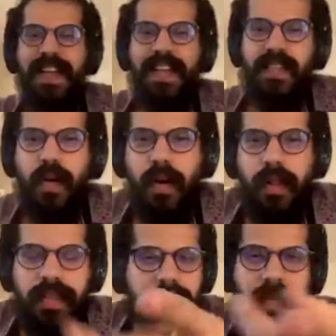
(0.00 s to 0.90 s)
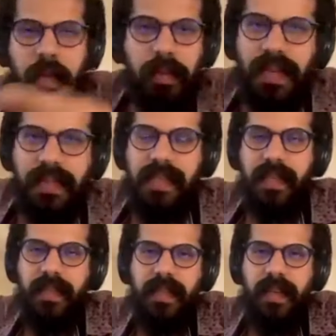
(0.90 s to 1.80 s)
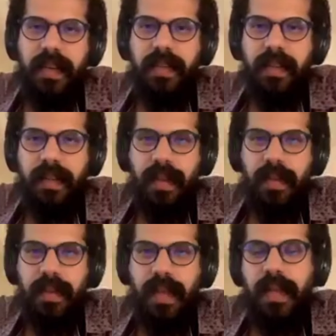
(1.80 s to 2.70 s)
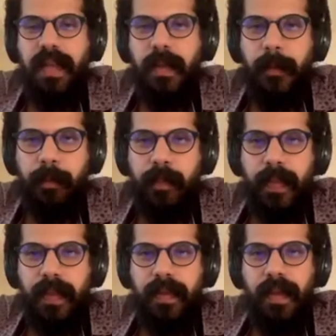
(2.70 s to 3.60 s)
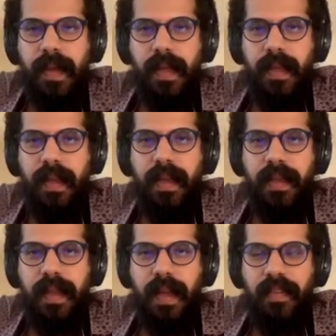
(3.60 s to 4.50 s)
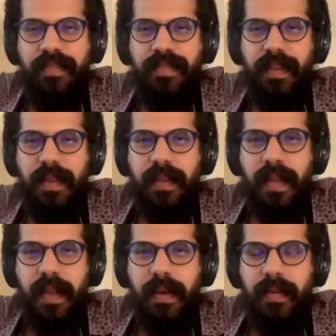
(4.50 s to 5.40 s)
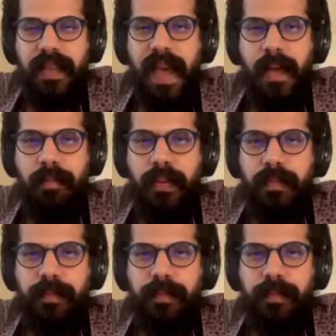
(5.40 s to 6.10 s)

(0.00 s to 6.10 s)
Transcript: So this is a community center in in the uh, in the in the camp.